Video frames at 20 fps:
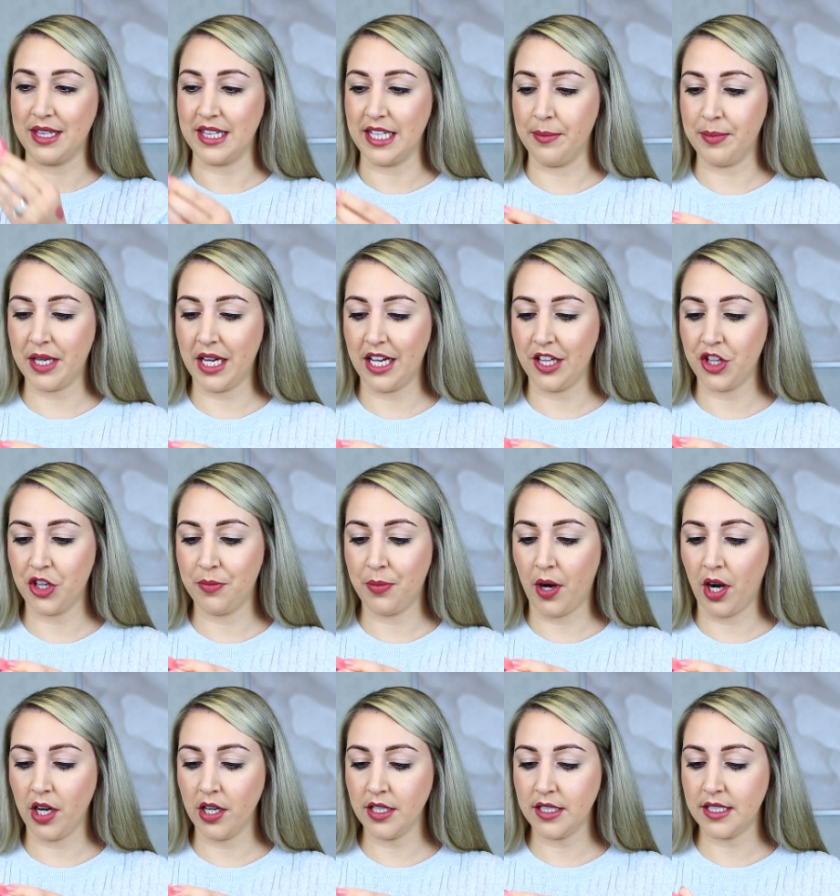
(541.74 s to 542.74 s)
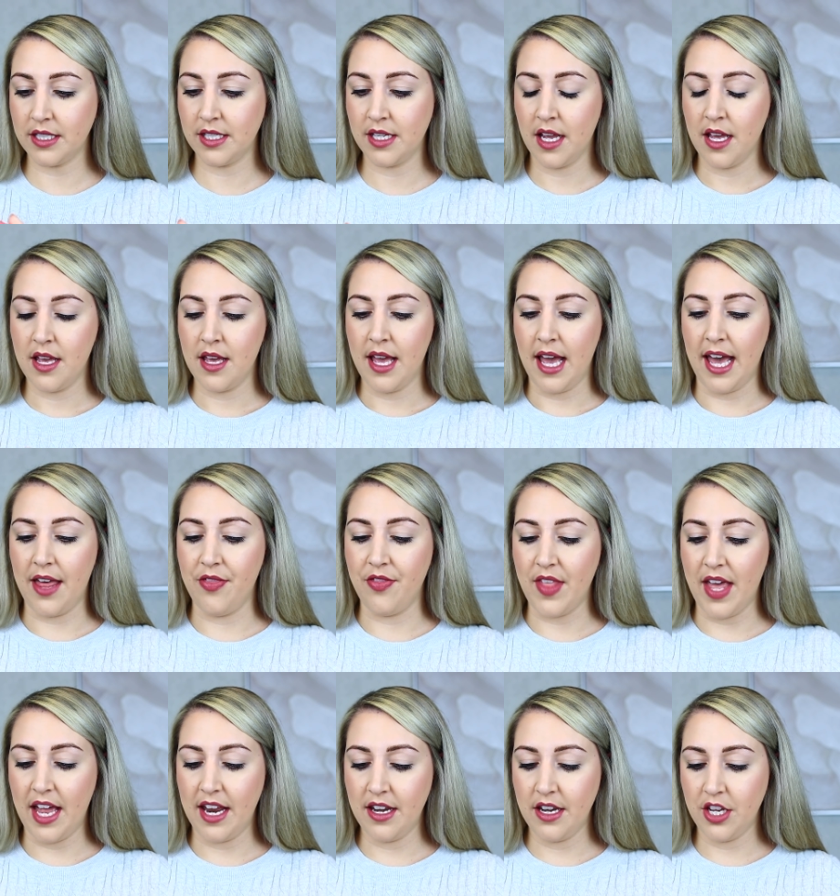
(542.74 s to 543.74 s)
lip color part. And
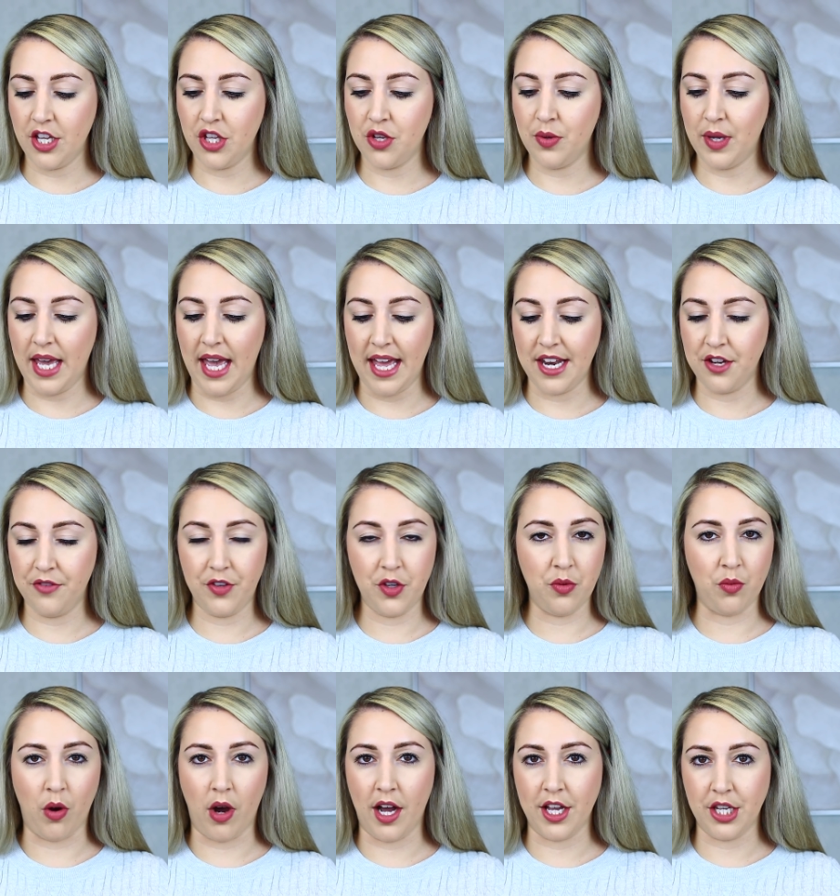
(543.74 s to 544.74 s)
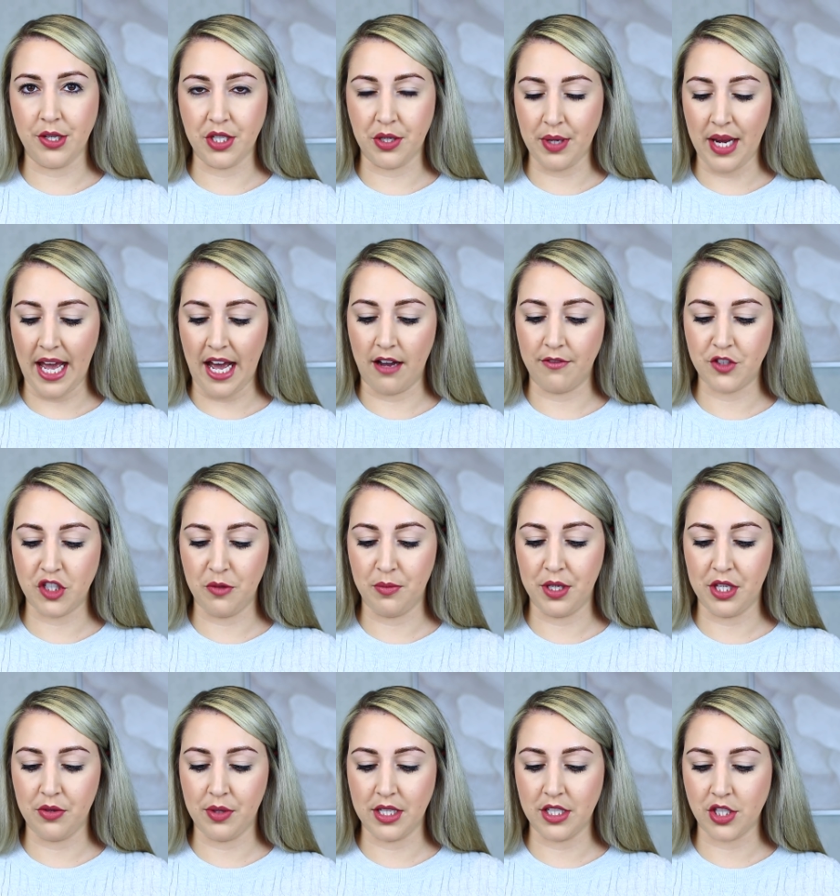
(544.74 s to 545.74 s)
then you can, if you want, you don't have to,
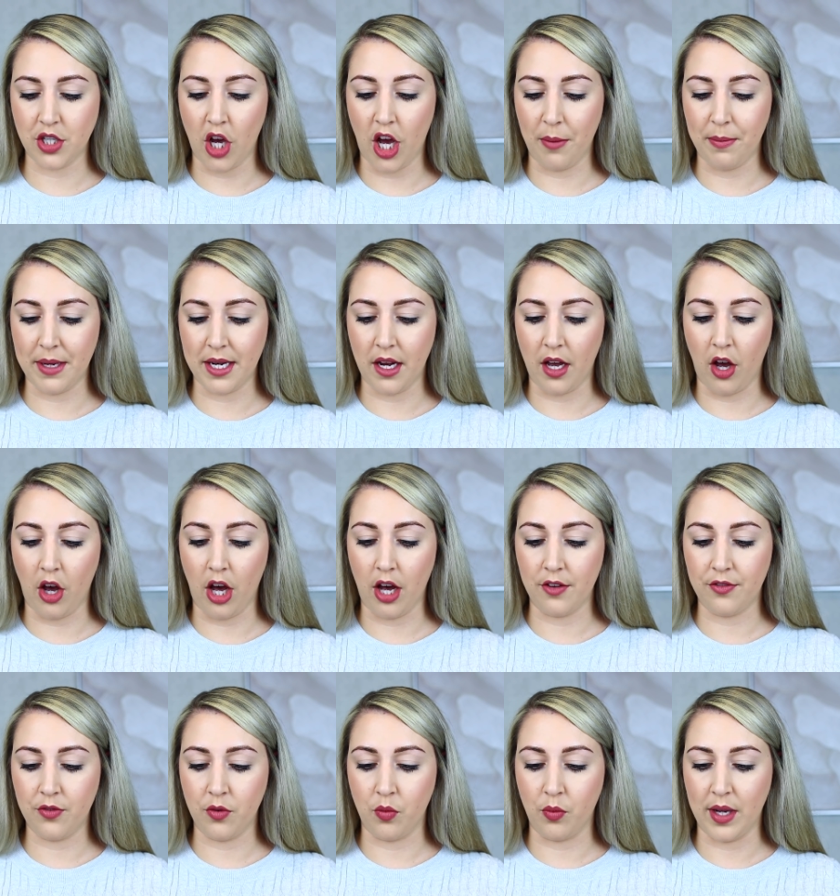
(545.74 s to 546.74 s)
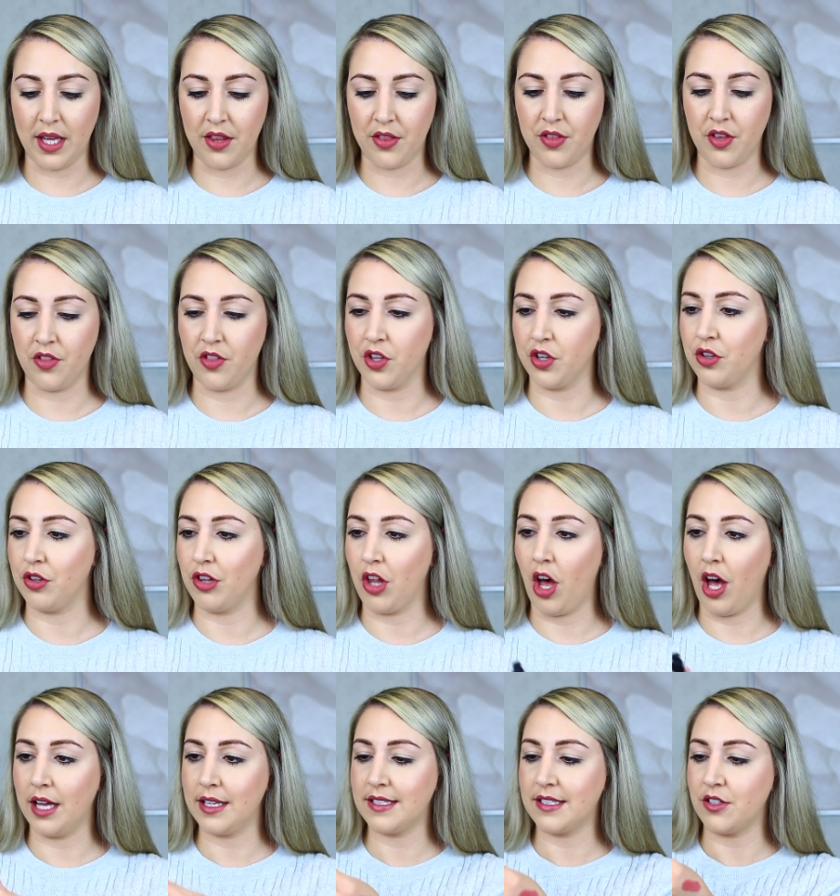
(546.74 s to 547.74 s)
but you can top it off with the
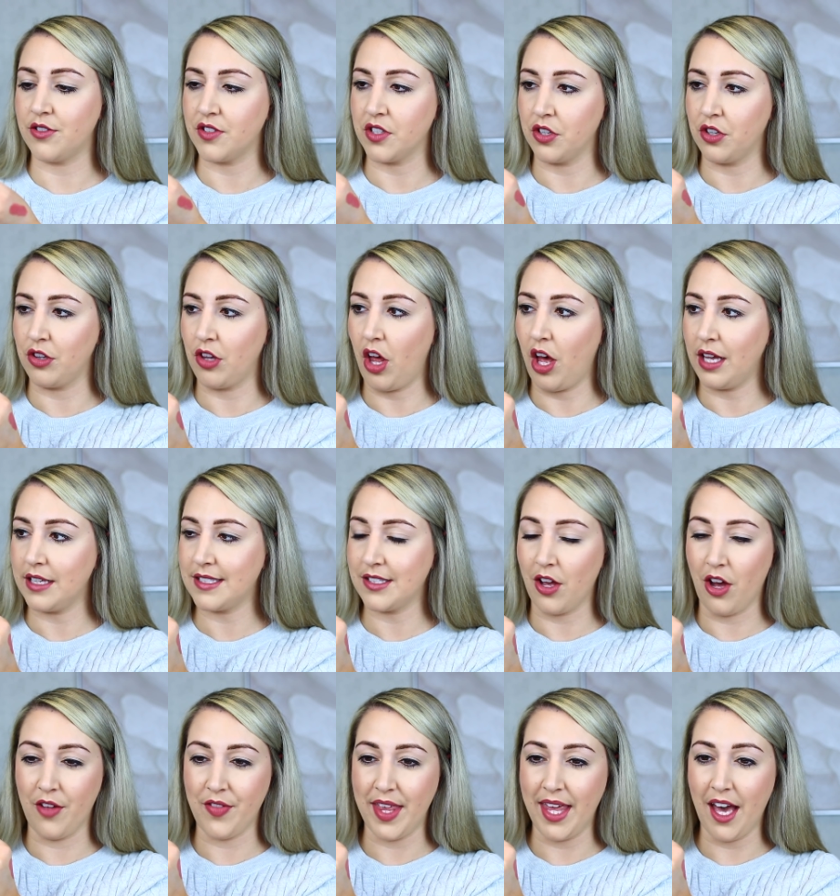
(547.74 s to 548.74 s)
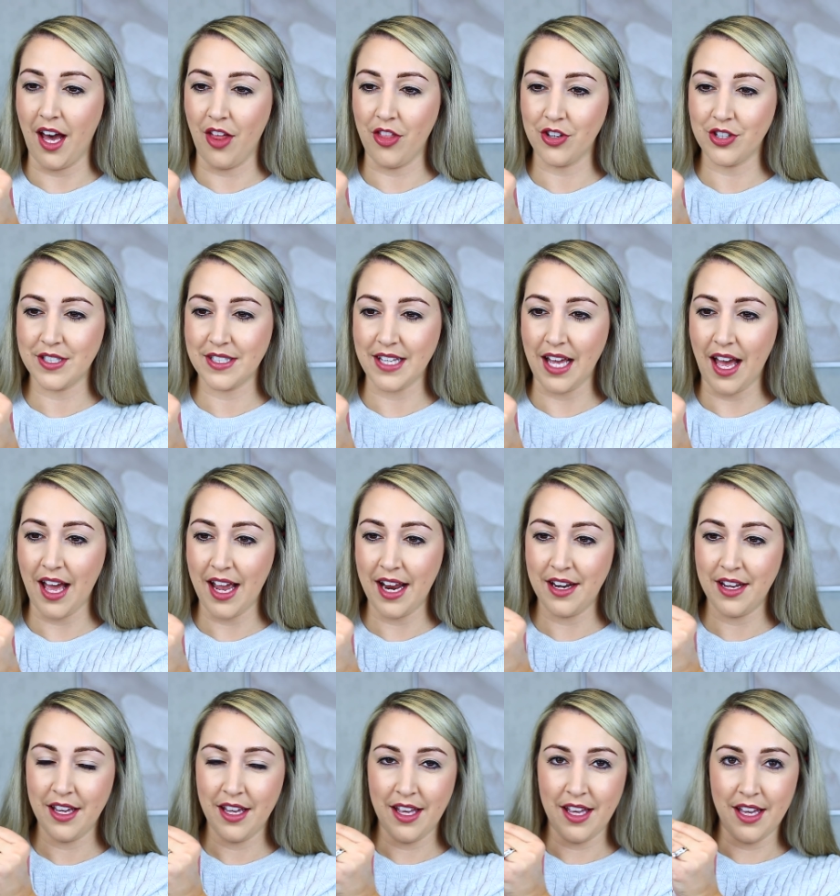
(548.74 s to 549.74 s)
gloss. There's a gloss on the other
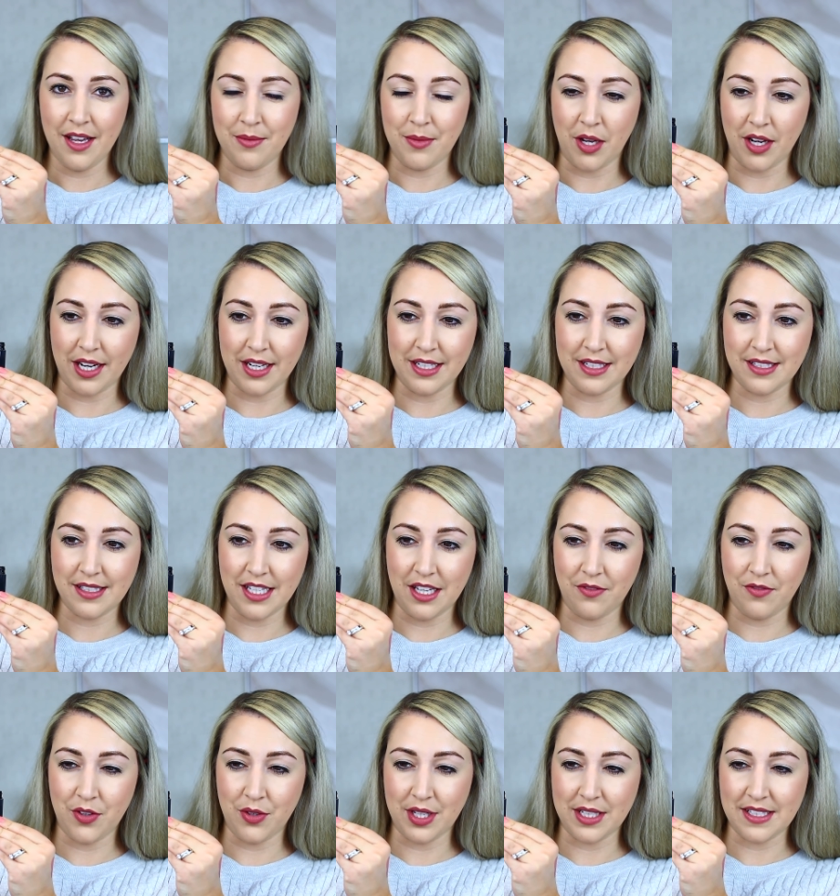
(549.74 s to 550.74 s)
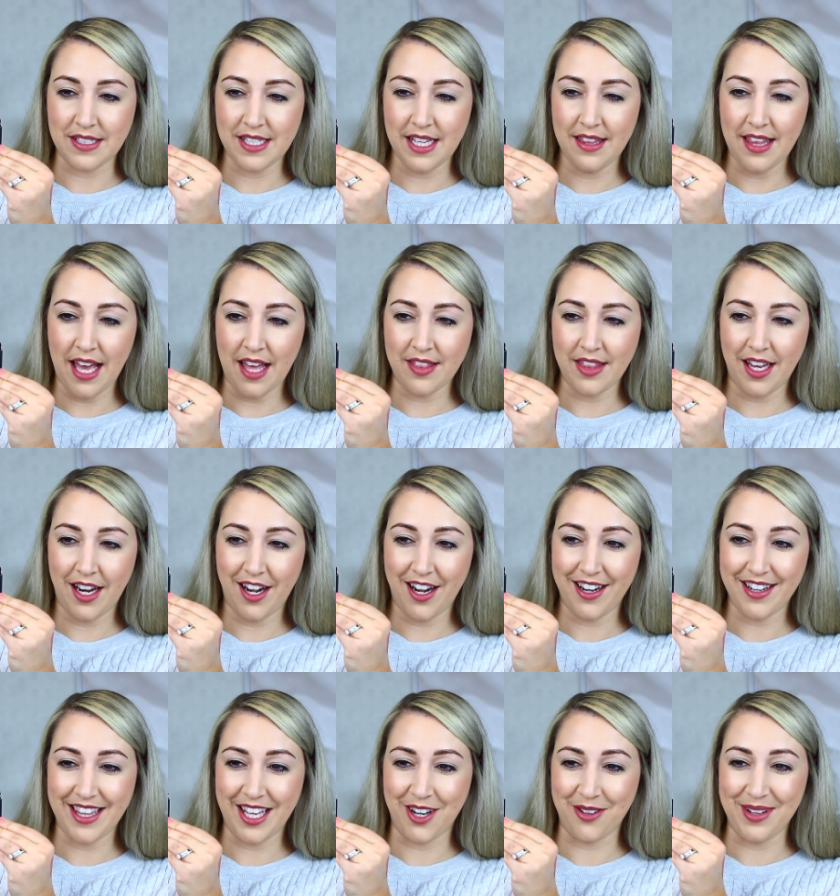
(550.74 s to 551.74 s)
side. I'm not gonna see if you can see that
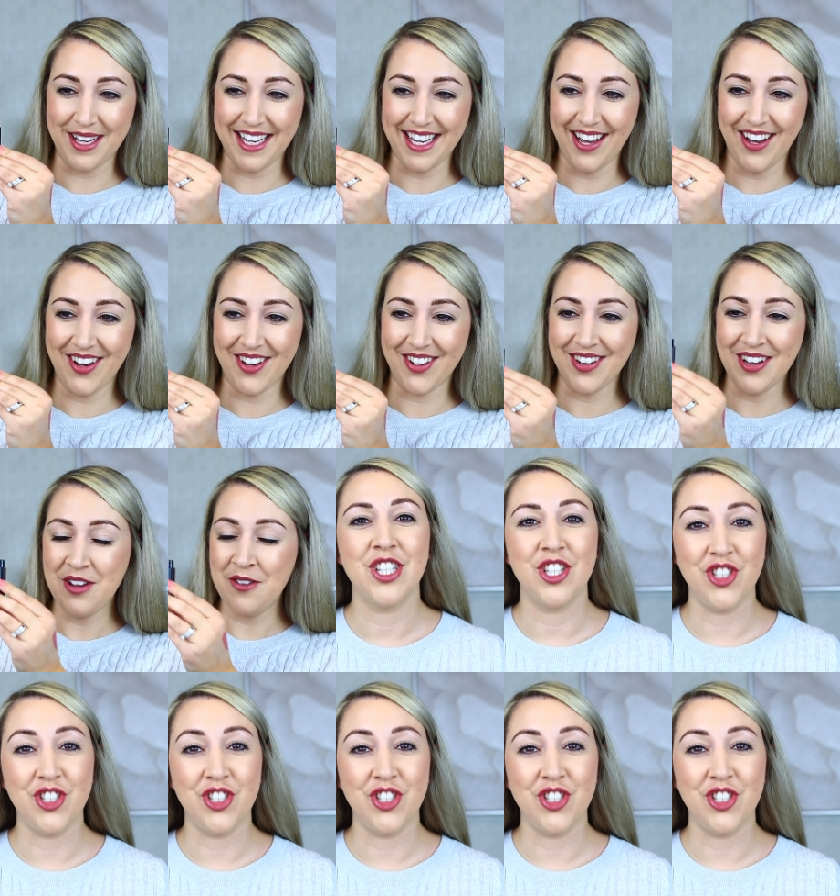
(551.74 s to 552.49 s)
there. There we go.